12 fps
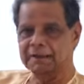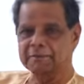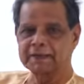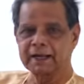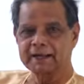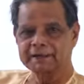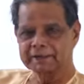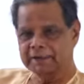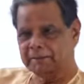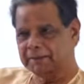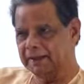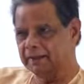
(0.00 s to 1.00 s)
Something has
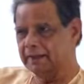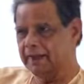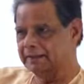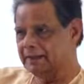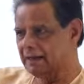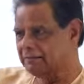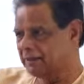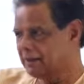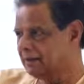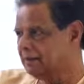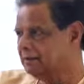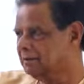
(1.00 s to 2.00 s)
crept in, has
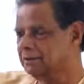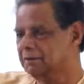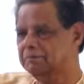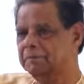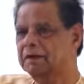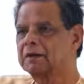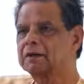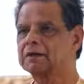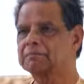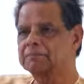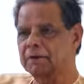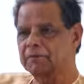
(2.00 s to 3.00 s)
happened. The
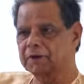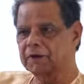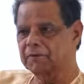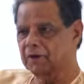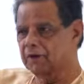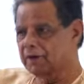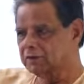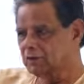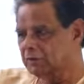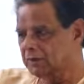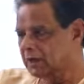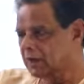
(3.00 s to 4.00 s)
power of love has
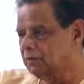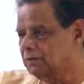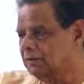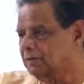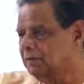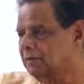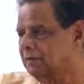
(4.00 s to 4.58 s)
opened out.